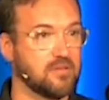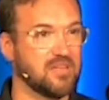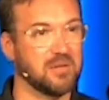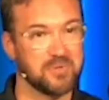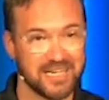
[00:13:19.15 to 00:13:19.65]

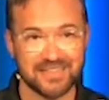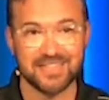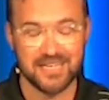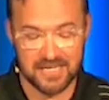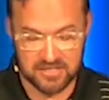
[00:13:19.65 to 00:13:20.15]
And I'm going to
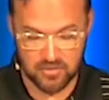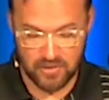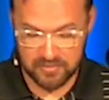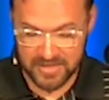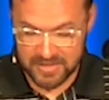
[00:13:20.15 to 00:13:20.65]
lead you.
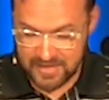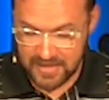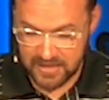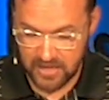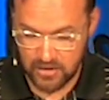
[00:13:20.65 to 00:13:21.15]
I'm going to
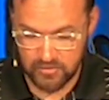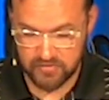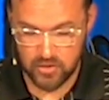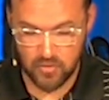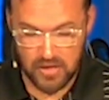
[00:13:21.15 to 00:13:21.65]
take care of
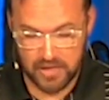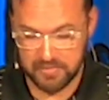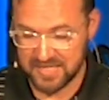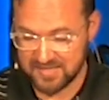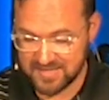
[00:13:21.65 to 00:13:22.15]
you. I'm
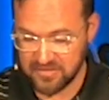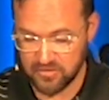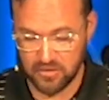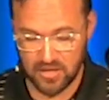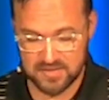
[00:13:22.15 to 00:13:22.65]
going to seek the
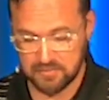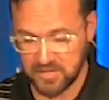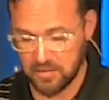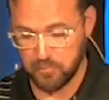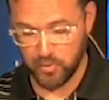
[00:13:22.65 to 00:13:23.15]
lost. I'm
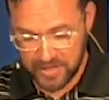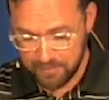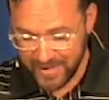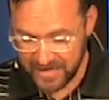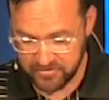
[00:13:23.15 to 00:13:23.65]
going to bring
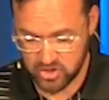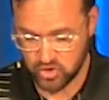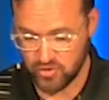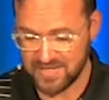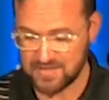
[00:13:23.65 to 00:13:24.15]
back the
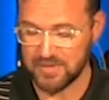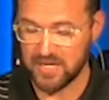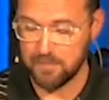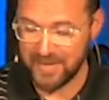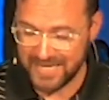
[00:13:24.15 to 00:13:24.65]
strays. I'm going
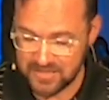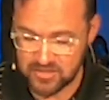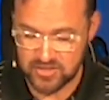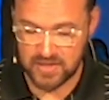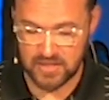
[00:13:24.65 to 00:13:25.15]
to
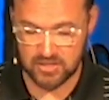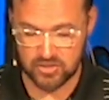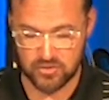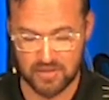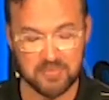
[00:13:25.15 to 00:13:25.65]
bandage the
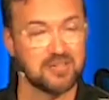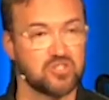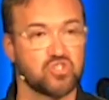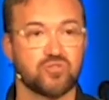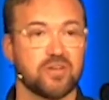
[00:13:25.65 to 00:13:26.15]
injured. I'm going to
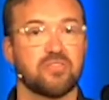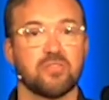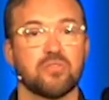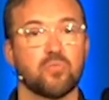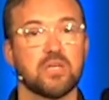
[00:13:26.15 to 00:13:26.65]

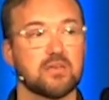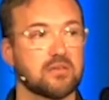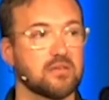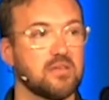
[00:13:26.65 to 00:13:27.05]
strengthen the weak.